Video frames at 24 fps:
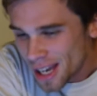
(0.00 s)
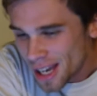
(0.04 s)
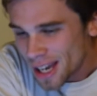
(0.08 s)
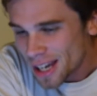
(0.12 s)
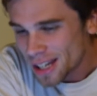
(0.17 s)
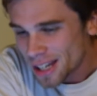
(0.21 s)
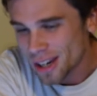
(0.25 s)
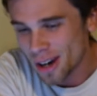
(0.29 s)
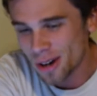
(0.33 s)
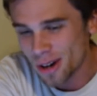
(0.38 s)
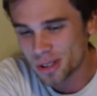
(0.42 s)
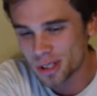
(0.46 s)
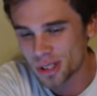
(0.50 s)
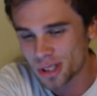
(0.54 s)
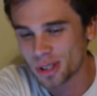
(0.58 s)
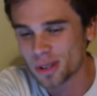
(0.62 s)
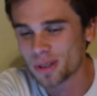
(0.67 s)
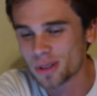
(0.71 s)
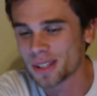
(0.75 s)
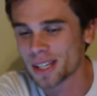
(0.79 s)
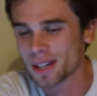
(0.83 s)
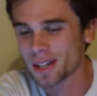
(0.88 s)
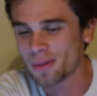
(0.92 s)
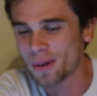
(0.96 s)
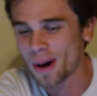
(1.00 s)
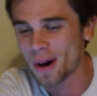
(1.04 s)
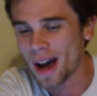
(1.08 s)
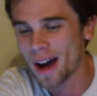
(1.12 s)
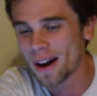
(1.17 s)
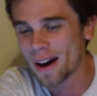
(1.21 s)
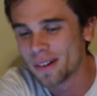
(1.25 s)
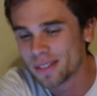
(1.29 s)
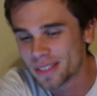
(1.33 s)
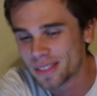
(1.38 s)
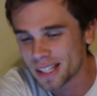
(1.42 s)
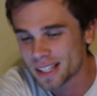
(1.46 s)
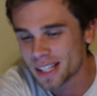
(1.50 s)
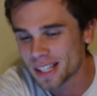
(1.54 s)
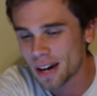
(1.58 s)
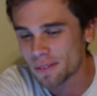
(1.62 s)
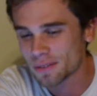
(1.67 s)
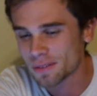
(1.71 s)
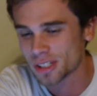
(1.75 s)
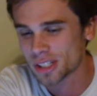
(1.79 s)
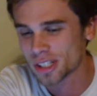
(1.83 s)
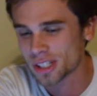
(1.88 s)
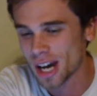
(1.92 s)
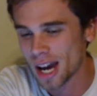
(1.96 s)
coach do you think will have the
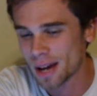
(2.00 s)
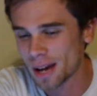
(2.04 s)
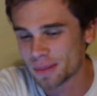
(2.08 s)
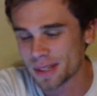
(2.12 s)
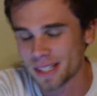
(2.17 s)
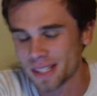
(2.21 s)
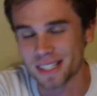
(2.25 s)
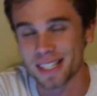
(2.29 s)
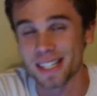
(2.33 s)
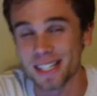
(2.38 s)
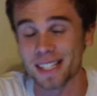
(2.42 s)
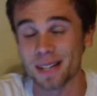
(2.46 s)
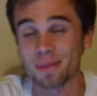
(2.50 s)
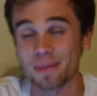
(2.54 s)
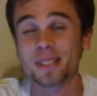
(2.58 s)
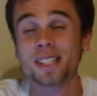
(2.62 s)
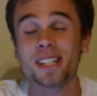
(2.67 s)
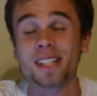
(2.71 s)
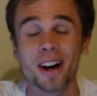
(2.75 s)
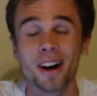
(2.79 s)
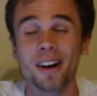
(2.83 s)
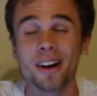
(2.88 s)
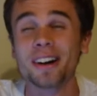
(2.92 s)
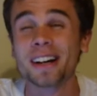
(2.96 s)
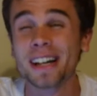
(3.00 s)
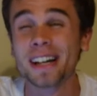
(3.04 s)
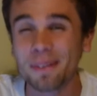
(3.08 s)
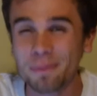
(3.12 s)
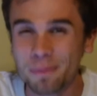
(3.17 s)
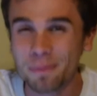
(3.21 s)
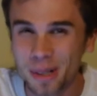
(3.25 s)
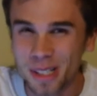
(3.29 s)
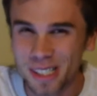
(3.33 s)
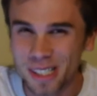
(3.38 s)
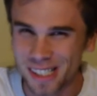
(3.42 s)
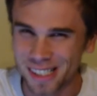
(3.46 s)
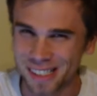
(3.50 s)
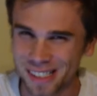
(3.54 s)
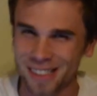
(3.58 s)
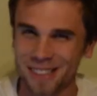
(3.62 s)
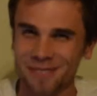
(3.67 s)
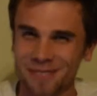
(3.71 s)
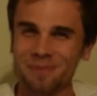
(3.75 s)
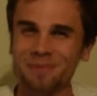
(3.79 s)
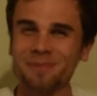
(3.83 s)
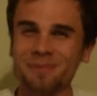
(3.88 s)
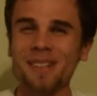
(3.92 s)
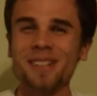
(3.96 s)
toughest job this season? I'm sorry I butchered your
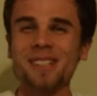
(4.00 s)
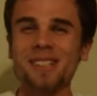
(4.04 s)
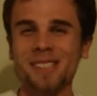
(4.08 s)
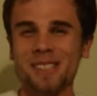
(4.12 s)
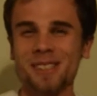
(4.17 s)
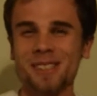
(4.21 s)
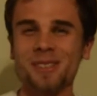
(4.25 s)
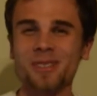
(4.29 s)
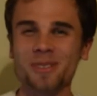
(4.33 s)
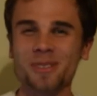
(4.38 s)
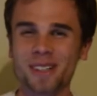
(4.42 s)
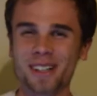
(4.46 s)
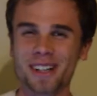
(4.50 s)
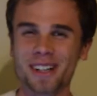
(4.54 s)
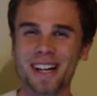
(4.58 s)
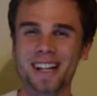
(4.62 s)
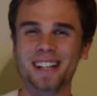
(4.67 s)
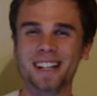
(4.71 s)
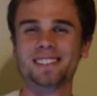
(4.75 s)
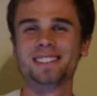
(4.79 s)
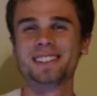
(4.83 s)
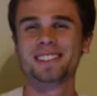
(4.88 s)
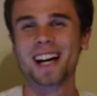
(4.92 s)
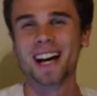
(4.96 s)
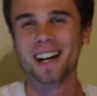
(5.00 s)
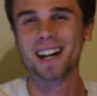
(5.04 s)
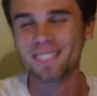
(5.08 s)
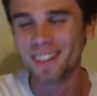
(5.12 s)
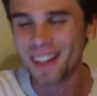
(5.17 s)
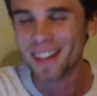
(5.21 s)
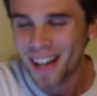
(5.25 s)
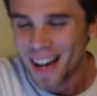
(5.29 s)
personal Twitter handle, Tom.